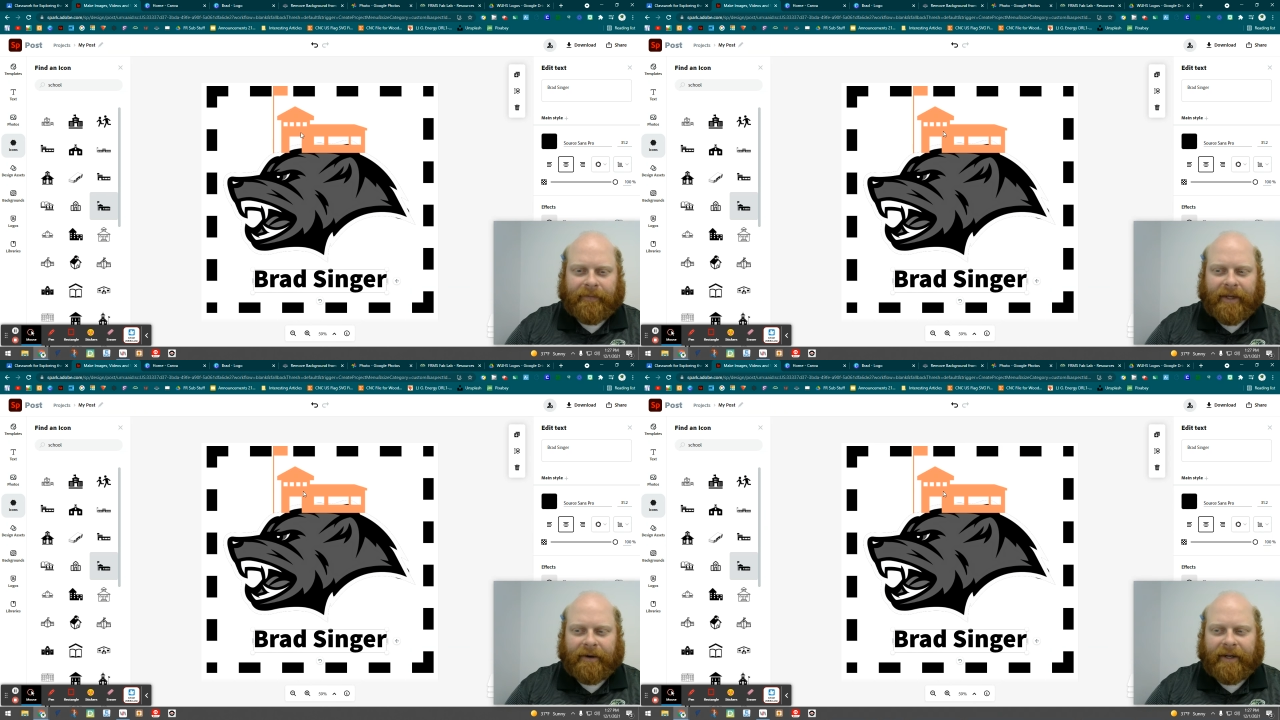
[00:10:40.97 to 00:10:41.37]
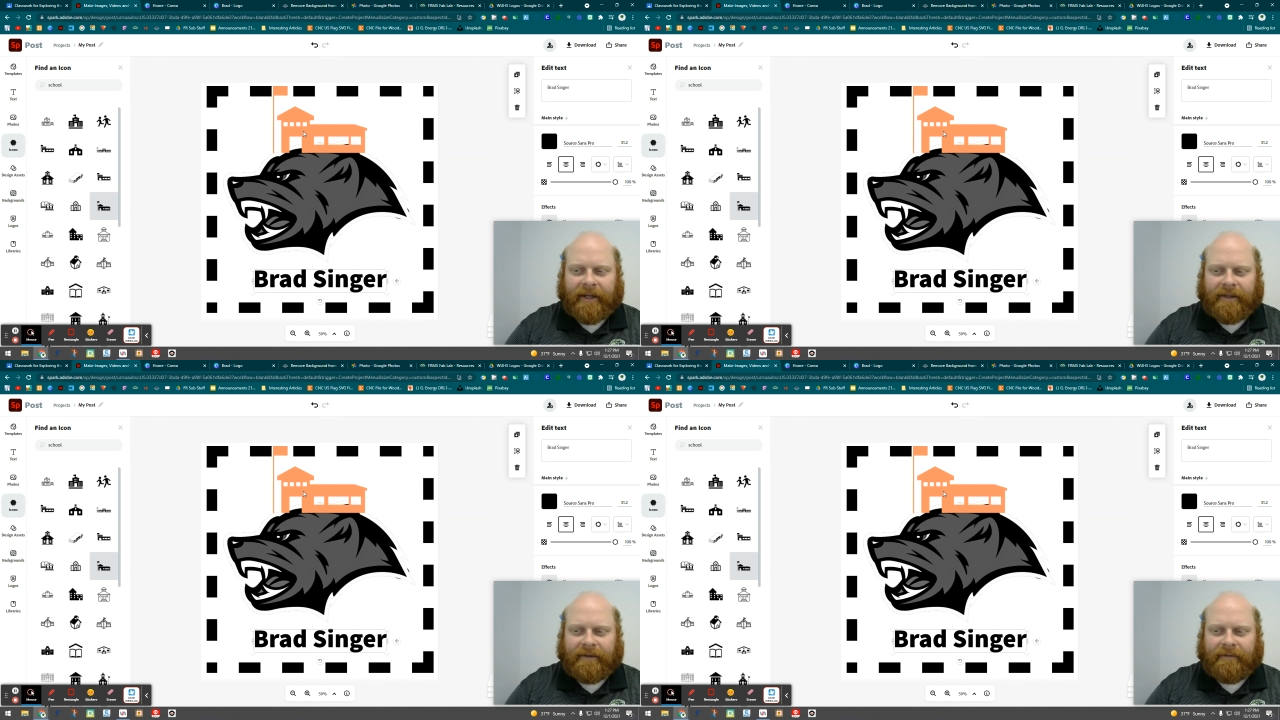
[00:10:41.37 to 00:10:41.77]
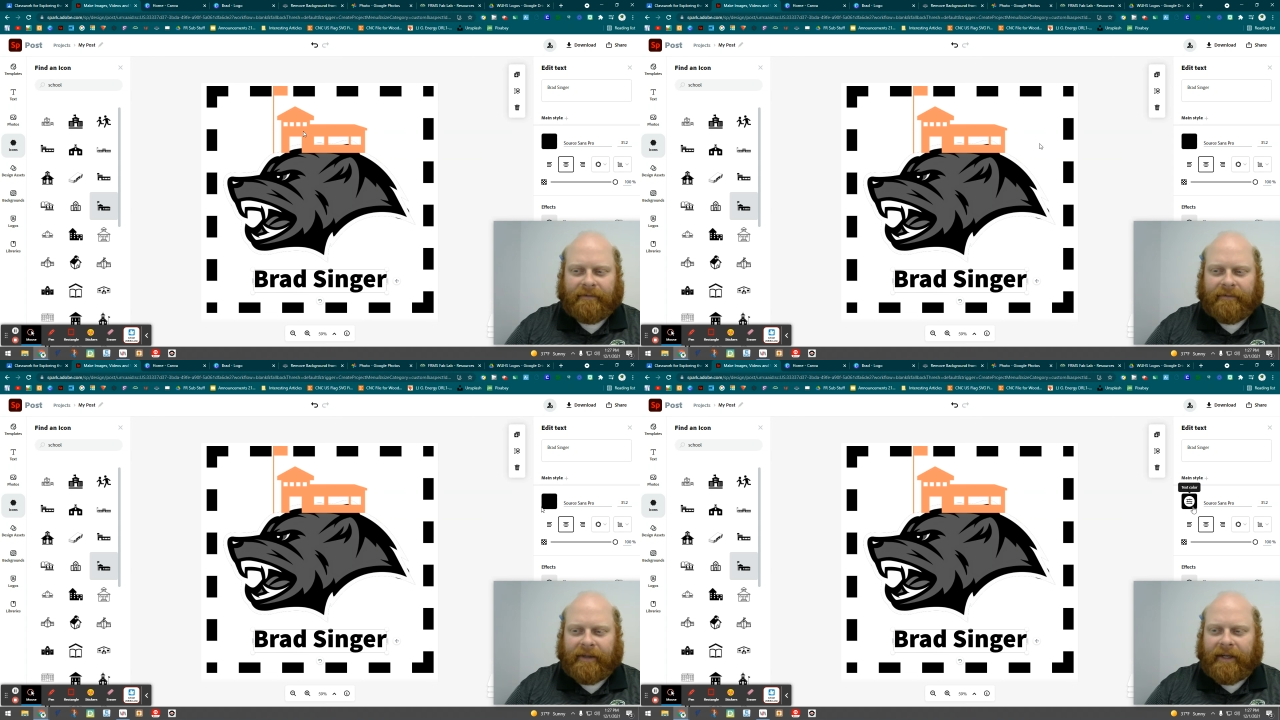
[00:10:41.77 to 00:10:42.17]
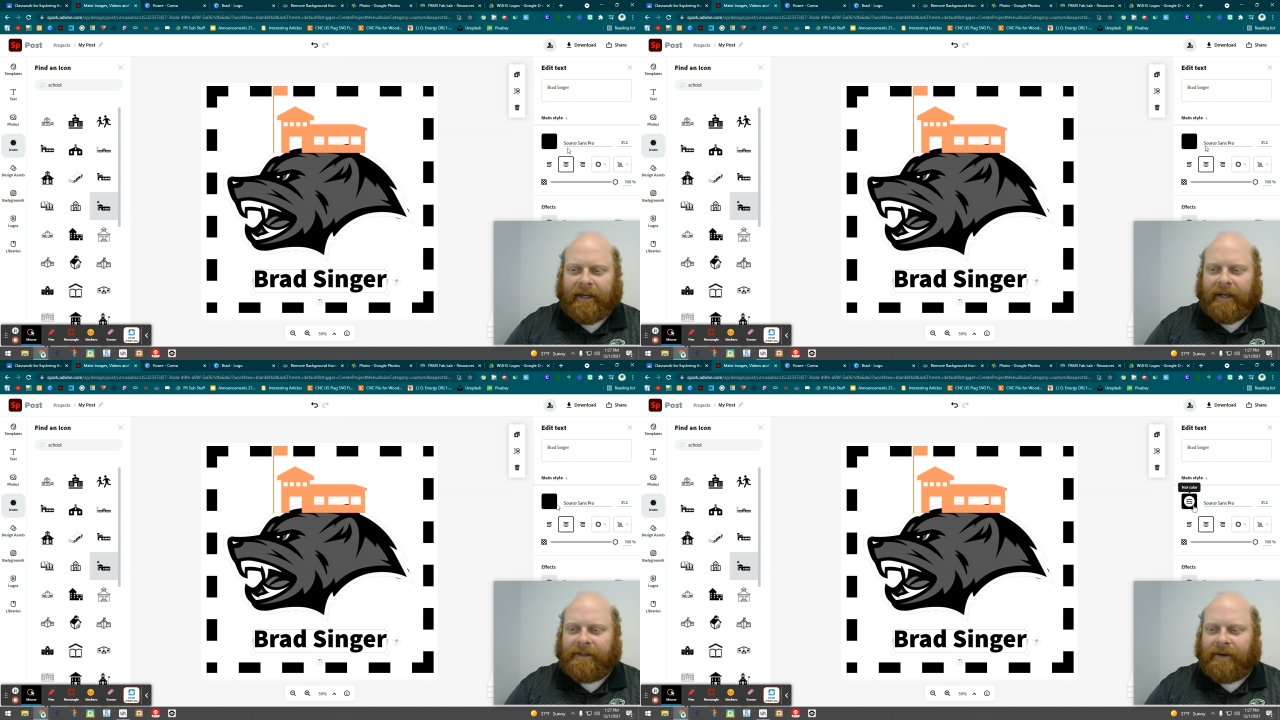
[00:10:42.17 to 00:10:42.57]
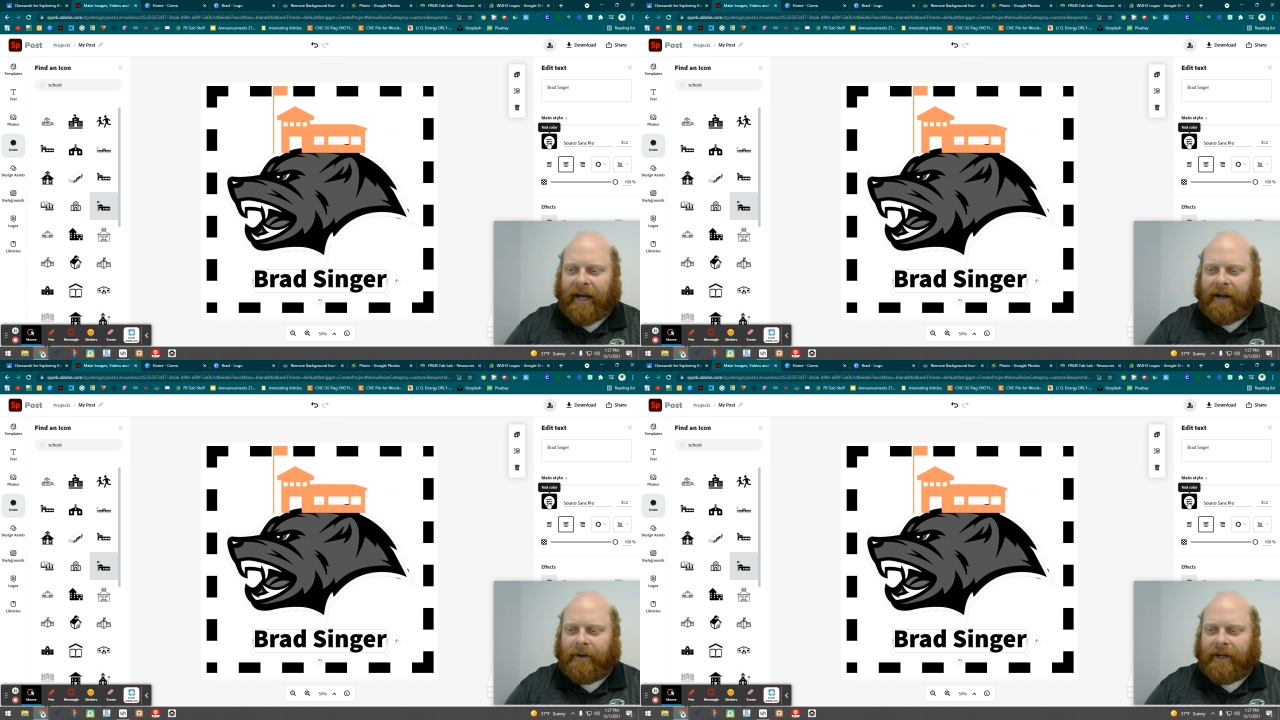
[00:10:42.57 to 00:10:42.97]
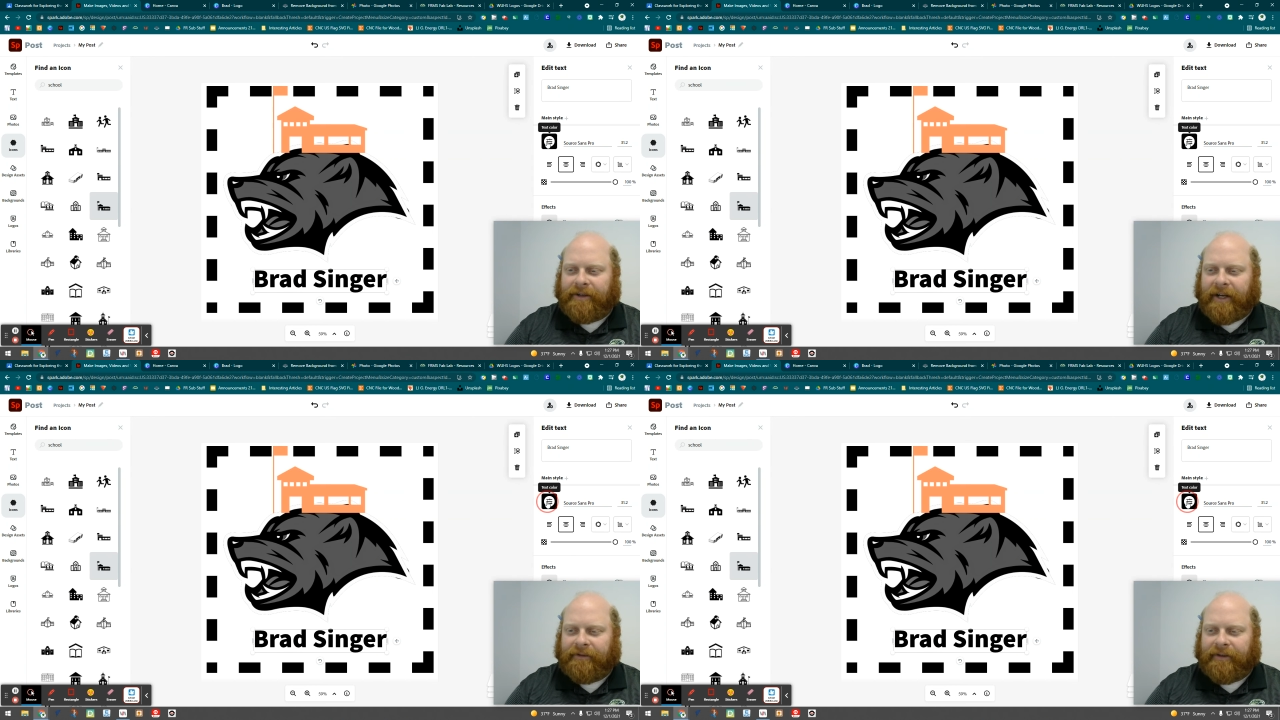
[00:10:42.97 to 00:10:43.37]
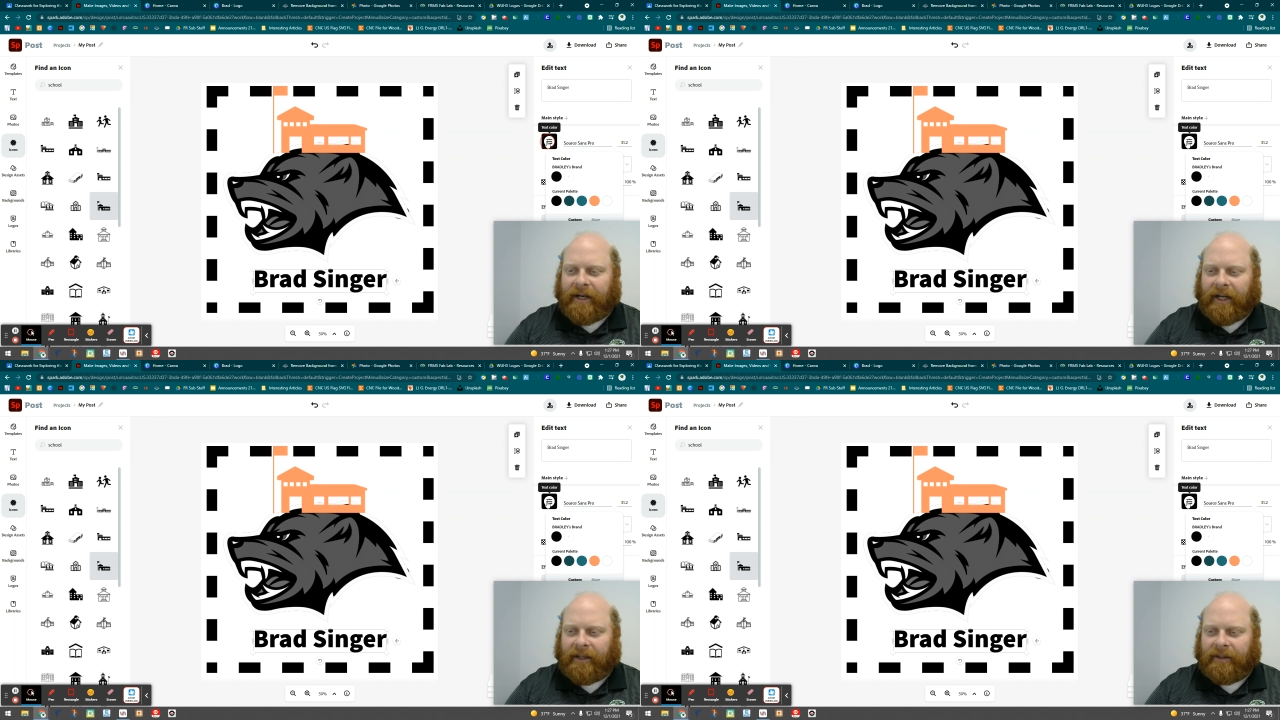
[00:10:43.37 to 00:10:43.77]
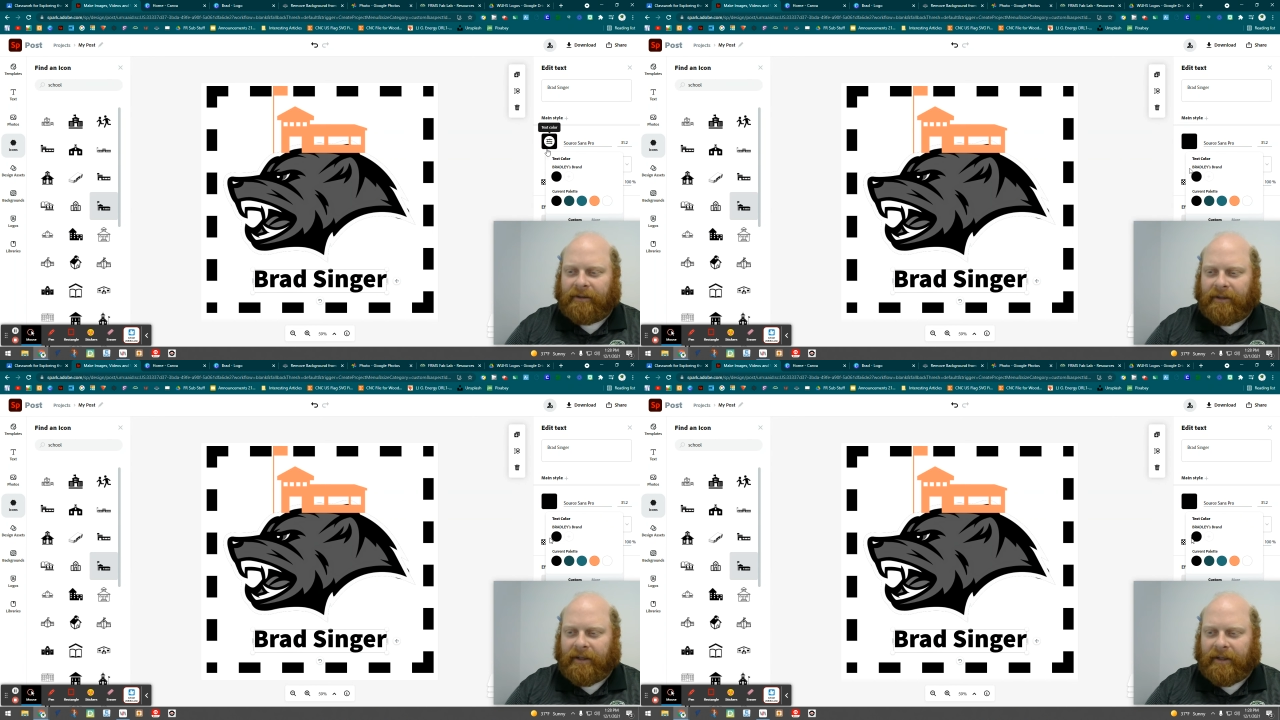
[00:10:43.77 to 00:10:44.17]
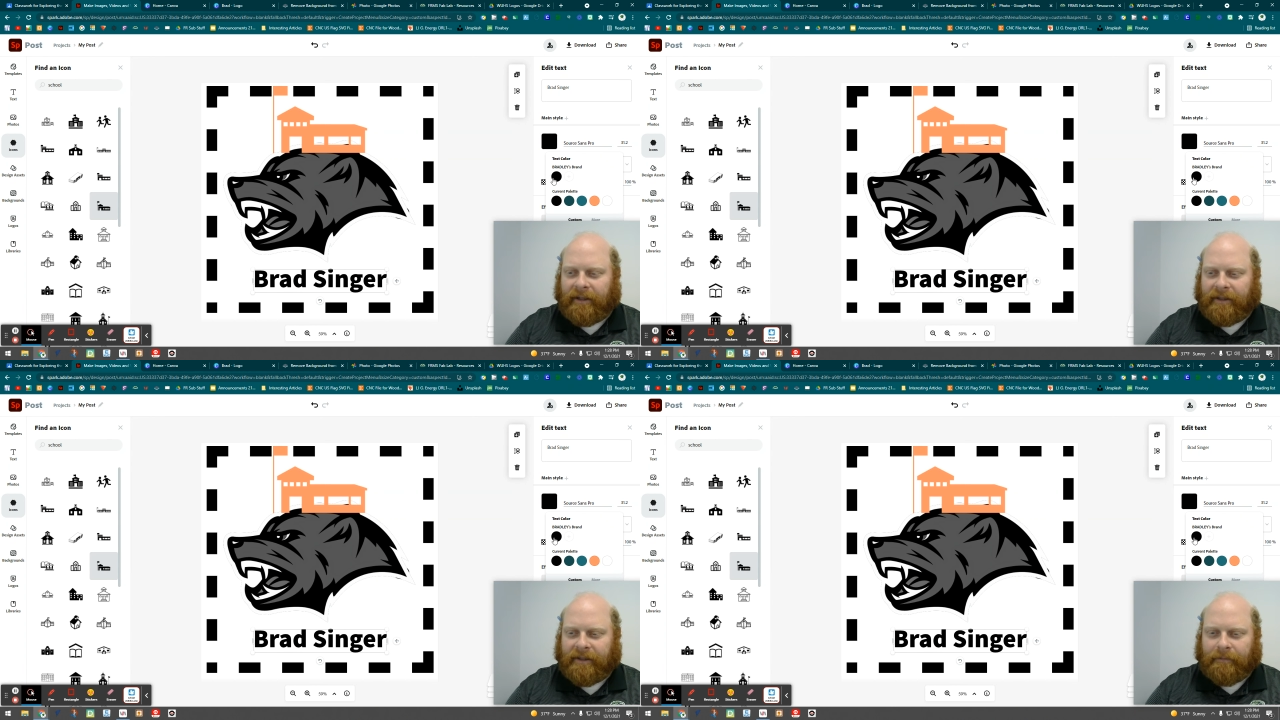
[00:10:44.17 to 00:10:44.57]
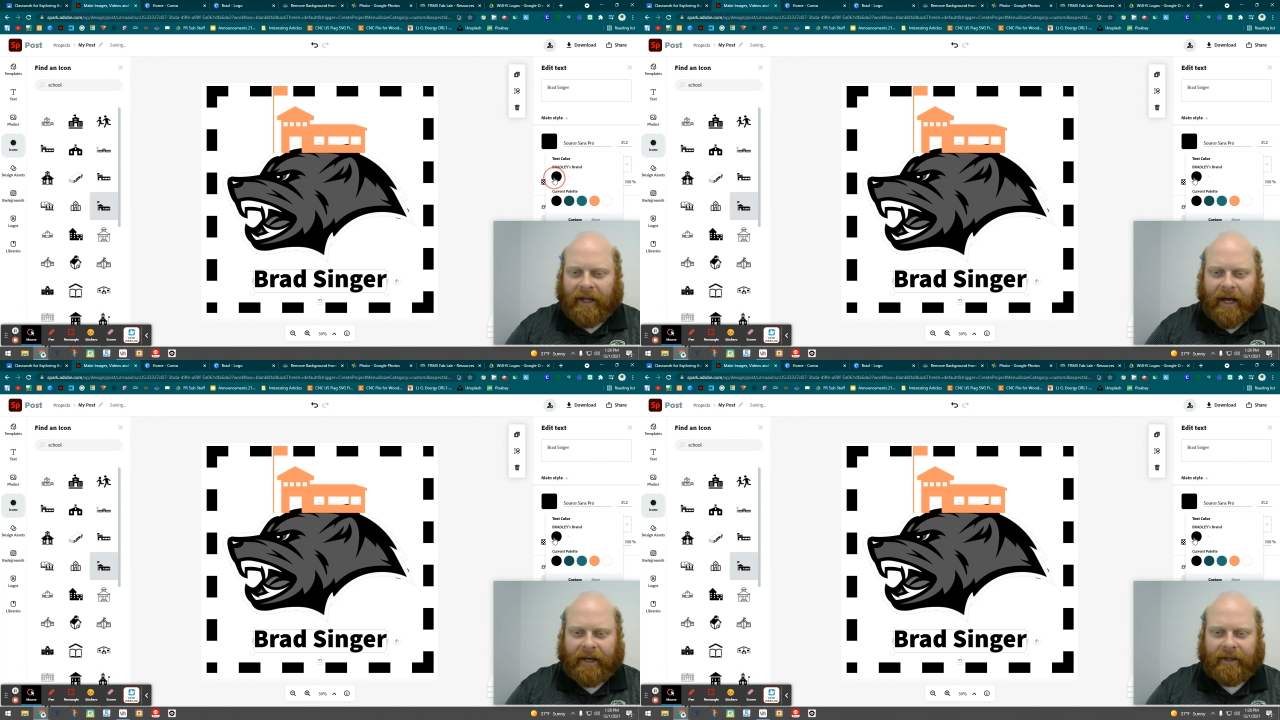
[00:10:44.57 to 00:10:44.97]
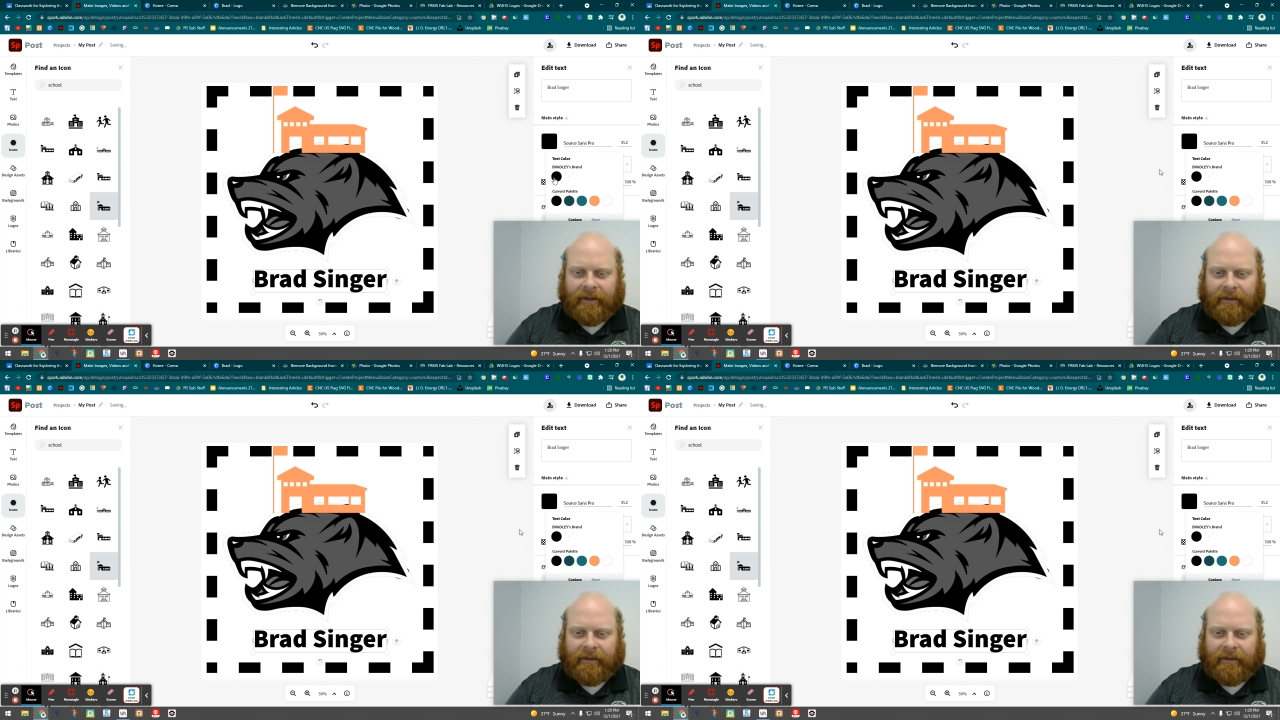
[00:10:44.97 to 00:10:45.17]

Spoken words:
There it is. So again, we're going to change the color to black.